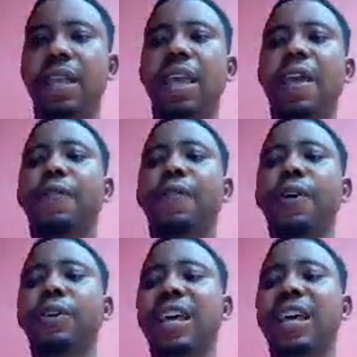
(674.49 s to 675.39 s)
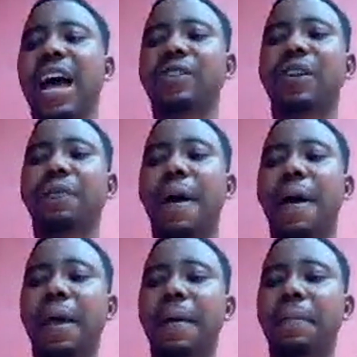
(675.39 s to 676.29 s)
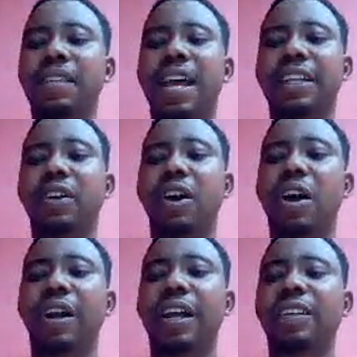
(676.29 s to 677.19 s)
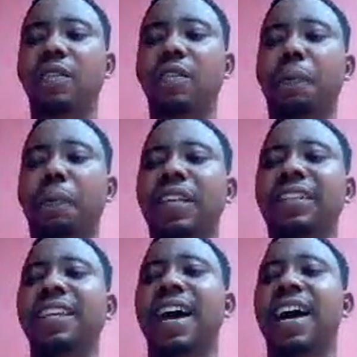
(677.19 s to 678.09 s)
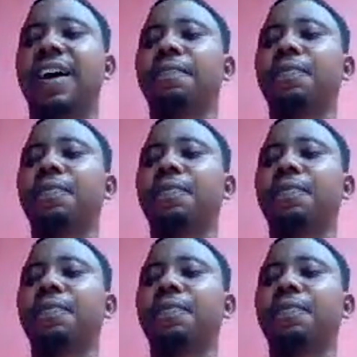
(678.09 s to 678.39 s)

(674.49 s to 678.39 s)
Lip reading: A few thousand of our members had already completed their